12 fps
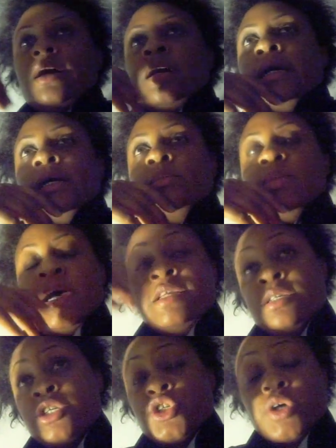Um, I
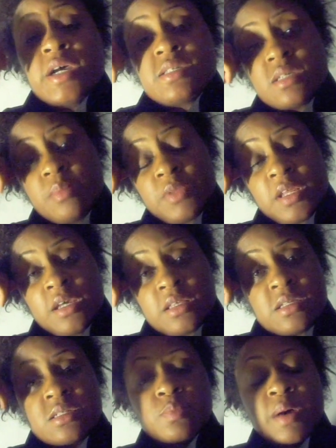did try something like
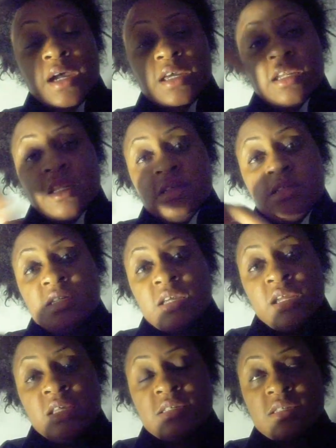this back in nineteen
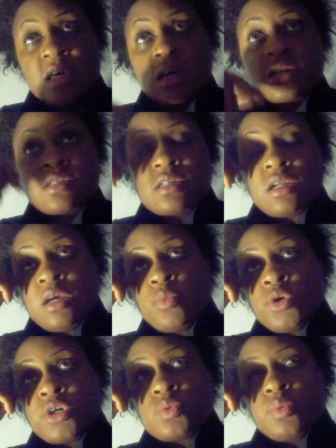ninety-six, and I
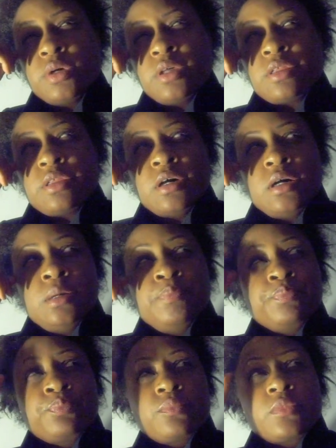worked with,
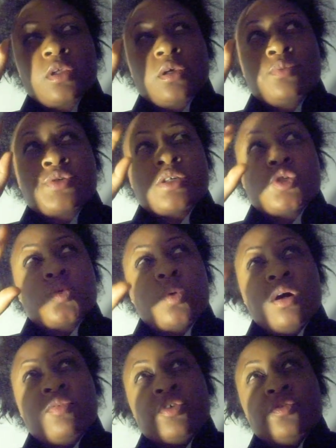um, was it
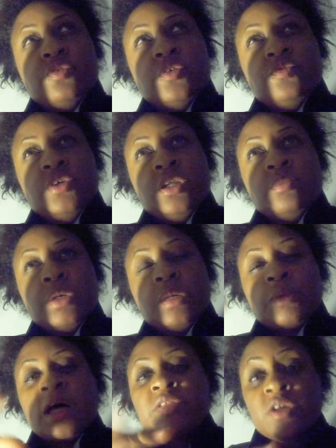twelve or fifteen
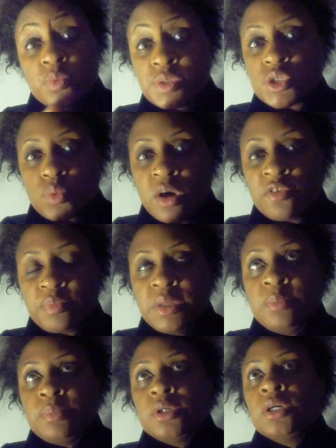people? I think it was twelve
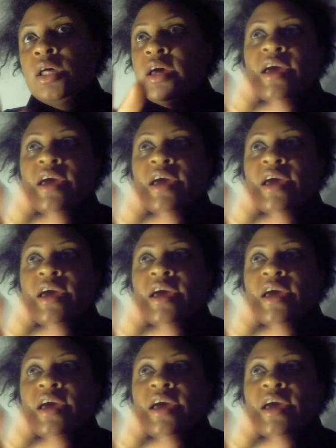people.